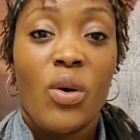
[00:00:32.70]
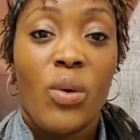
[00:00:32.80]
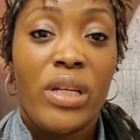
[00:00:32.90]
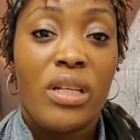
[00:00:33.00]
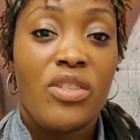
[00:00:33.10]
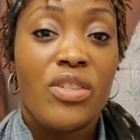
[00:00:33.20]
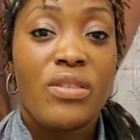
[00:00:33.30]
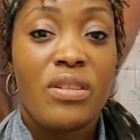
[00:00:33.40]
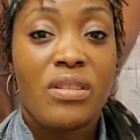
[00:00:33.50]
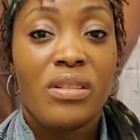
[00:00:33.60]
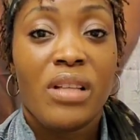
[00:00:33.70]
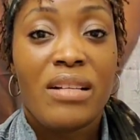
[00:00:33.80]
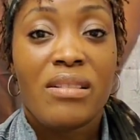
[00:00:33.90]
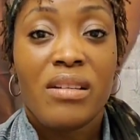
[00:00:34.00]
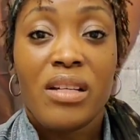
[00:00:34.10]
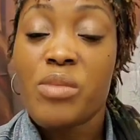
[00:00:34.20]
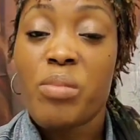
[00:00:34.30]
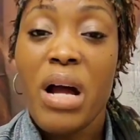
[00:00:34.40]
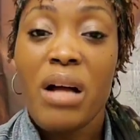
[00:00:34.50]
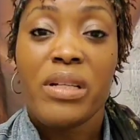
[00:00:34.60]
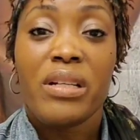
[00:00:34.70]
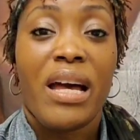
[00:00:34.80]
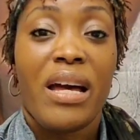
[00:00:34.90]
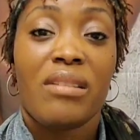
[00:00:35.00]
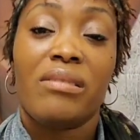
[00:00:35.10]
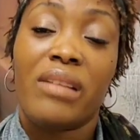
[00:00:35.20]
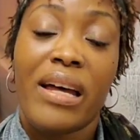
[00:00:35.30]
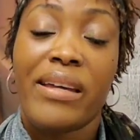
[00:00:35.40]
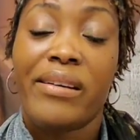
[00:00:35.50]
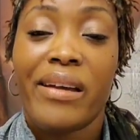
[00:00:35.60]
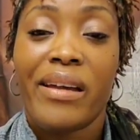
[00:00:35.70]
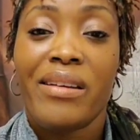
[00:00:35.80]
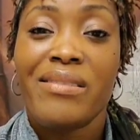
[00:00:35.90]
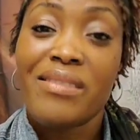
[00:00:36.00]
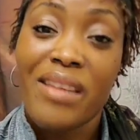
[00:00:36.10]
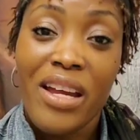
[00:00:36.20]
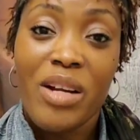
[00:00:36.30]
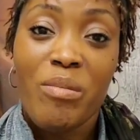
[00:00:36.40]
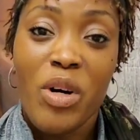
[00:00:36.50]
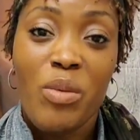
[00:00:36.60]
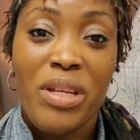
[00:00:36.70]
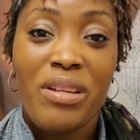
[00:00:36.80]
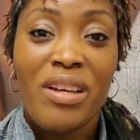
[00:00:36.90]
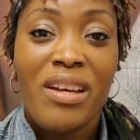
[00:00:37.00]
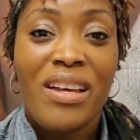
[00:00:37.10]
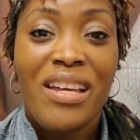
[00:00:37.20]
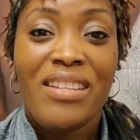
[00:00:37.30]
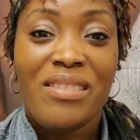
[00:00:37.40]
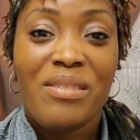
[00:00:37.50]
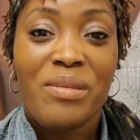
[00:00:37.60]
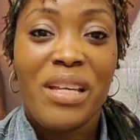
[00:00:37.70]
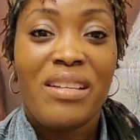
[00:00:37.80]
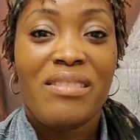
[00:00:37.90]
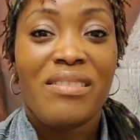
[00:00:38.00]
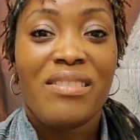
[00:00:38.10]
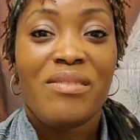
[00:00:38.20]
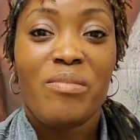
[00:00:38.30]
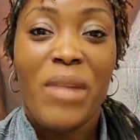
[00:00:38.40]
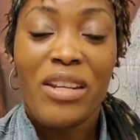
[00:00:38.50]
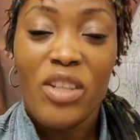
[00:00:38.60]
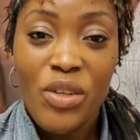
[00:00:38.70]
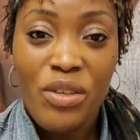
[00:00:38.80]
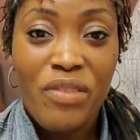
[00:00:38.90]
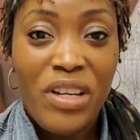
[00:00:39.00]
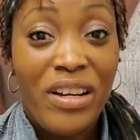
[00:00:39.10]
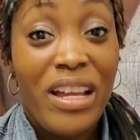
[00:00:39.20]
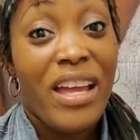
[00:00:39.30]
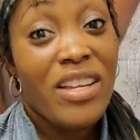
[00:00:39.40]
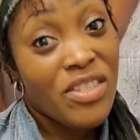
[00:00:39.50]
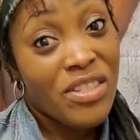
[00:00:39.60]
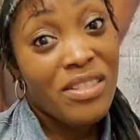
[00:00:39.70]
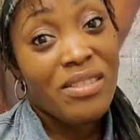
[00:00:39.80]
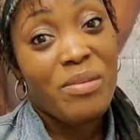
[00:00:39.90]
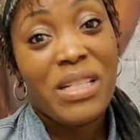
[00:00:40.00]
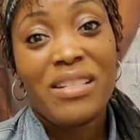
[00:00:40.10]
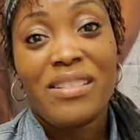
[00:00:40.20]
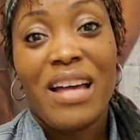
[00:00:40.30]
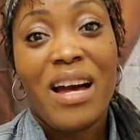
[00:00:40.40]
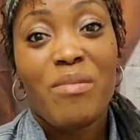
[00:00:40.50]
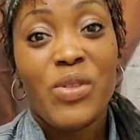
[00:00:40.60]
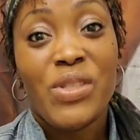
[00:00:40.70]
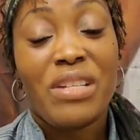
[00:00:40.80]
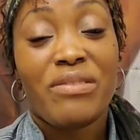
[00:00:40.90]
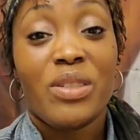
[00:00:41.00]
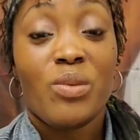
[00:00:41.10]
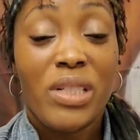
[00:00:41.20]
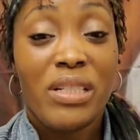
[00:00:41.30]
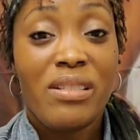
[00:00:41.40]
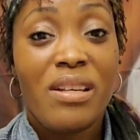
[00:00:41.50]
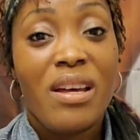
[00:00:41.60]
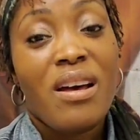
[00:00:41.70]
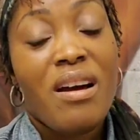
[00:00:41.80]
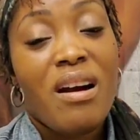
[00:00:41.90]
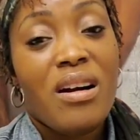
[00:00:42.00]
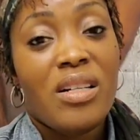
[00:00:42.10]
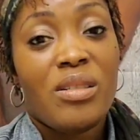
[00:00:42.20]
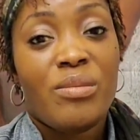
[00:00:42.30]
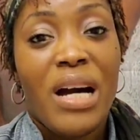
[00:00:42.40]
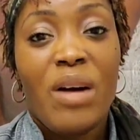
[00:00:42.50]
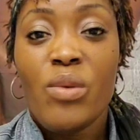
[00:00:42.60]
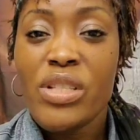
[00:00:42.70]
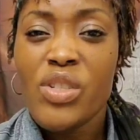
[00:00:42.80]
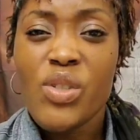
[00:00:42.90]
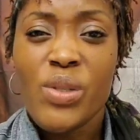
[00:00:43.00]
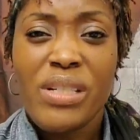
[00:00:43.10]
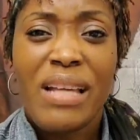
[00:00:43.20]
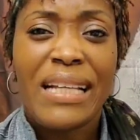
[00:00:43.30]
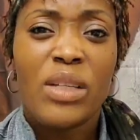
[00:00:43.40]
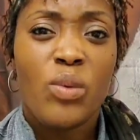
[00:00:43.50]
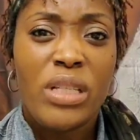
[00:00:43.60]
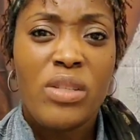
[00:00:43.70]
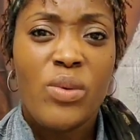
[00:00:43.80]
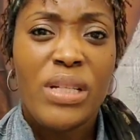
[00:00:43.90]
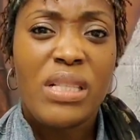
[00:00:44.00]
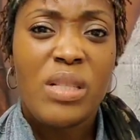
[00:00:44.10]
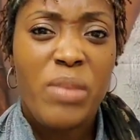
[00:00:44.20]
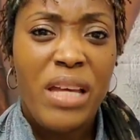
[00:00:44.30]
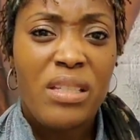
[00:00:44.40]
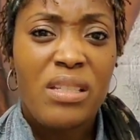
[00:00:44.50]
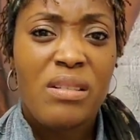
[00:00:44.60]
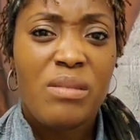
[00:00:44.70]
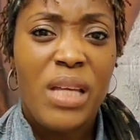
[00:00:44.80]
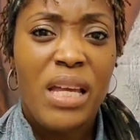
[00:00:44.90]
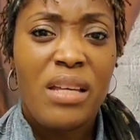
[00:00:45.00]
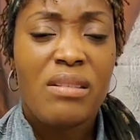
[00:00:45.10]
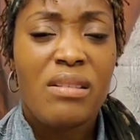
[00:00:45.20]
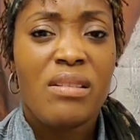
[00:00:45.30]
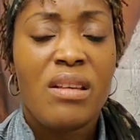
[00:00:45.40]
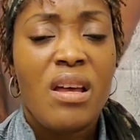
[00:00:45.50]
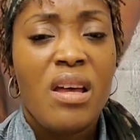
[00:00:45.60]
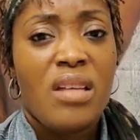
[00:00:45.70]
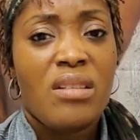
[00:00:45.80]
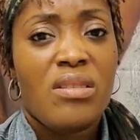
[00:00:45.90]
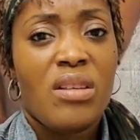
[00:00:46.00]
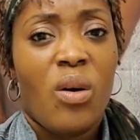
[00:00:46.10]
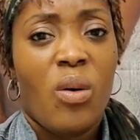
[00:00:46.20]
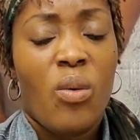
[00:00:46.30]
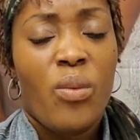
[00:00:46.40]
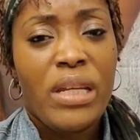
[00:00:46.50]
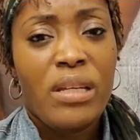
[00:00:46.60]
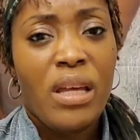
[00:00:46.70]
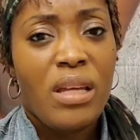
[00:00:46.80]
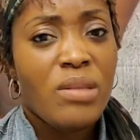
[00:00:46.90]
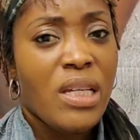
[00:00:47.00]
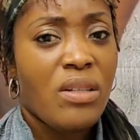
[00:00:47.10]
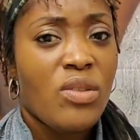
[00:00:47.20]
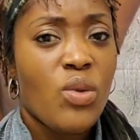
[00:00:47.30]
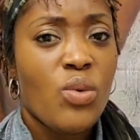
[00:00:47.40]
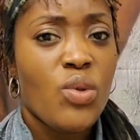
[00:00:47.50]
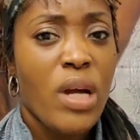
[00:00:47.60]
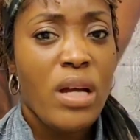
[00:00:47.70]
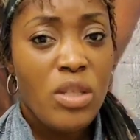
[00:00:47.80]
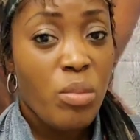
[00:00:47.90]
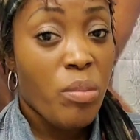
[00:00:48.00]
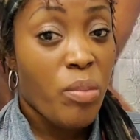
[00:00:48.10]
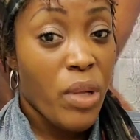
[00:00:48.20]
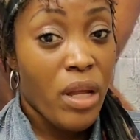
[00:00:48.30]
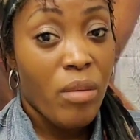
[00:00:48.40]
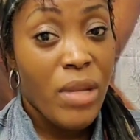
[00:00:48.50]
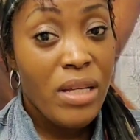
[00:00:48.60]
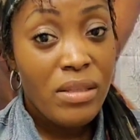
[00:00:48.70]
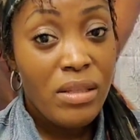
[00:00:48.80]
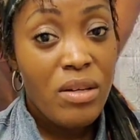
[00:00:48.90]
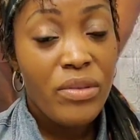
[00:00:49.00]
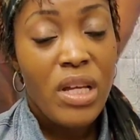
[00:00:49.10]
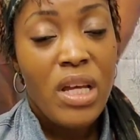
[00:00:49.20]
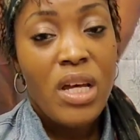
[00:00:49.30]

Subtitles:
going to get your Sisterlocks done, it's probably kind of like a scary moment in some cases. I know you're very anxious because I most definitely was. I wasn't sure exactly what to expect in some cases. And so when it came down to trying to prepare myself,